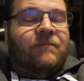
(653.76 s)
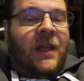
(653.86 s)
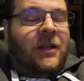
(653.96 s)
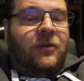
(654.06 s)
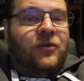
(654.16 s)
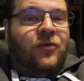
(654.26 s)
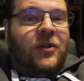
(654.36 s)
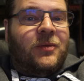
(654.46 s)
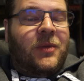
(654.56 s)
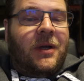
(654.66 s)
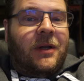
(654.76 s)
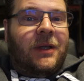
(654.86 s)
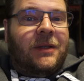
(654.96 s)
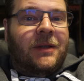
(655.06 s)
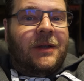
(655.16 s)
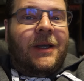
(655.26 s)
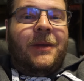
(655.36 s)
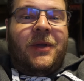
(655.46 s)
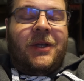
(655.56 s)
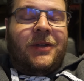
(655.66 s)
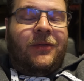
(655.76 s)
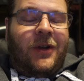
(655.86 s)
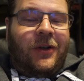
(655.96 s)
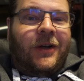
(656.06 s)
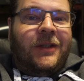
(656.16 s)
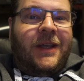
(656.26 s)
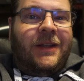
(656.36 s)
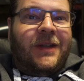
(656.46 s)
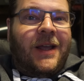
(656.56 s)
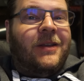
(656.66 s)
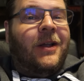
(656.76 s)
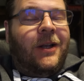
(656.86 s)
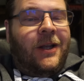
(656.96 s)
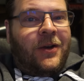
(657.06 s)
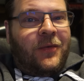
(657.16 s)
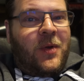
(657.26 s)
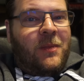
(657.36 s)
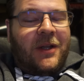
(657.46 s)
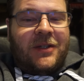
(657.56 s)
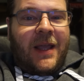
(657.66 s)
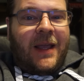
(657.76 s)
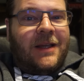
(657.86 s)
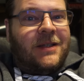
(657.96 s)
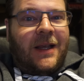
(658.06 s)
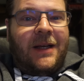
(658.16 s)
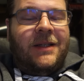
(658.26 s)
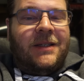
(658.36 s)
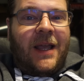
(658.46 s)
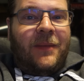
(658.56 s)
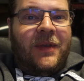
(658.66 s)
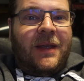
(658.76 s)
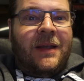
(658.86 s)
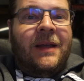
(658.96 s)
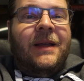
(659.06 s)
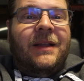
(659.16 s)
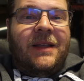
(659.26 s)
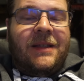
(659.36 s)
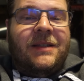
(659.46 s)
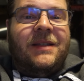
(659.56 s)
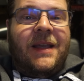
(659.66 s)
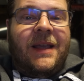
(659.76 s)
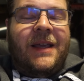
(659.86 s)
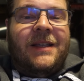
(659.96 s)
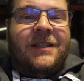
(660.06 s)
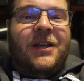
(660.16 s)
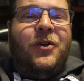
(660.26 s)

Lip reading: And don't trust me on it, because if you look on the internet, a lot of people are saying exactly the same thing. This thing is